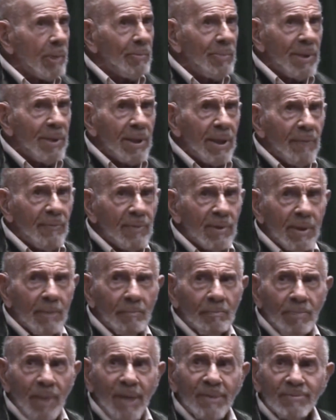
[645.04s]
will be given the
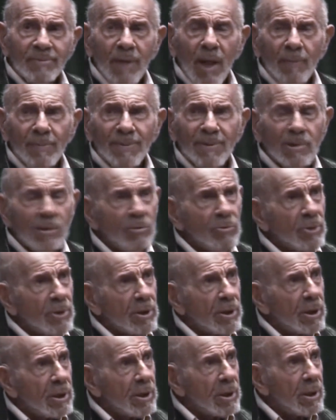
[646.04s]
best
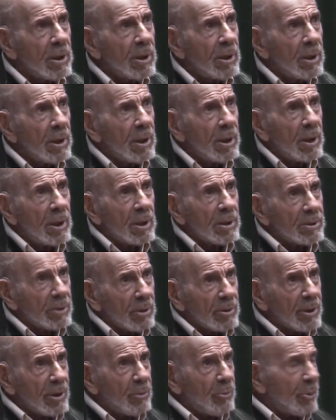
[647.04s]
opportunity
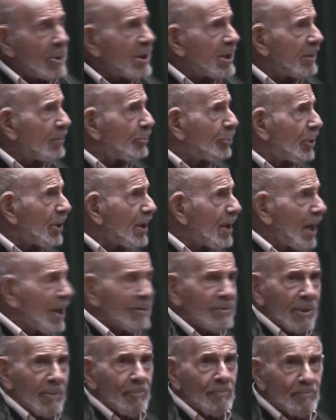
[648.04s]
so that we can bring
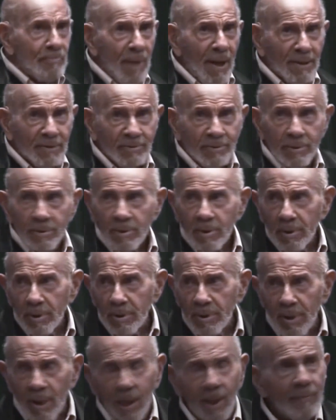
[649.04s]
out the best
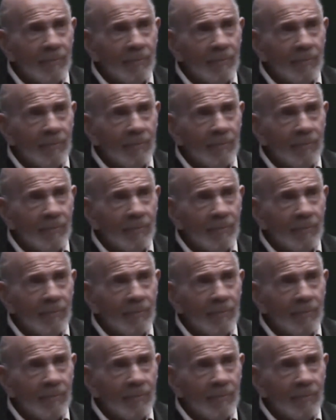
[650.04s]
in